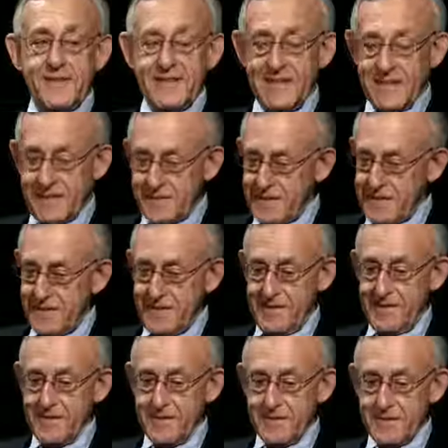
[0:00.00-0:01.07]
Yes, I
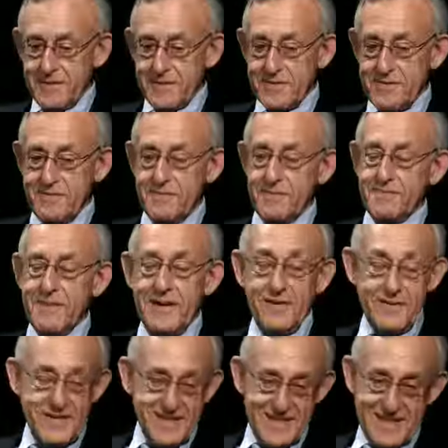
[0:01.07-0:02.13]
think this is the
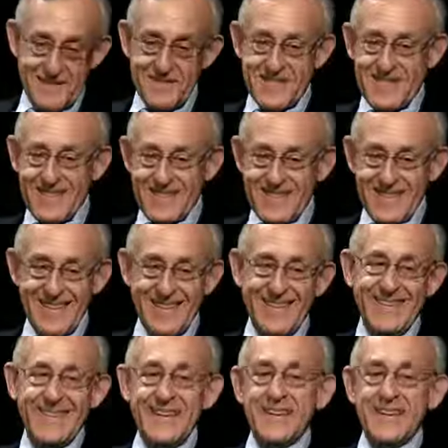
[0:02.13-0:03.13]
main reason I'm sitting here,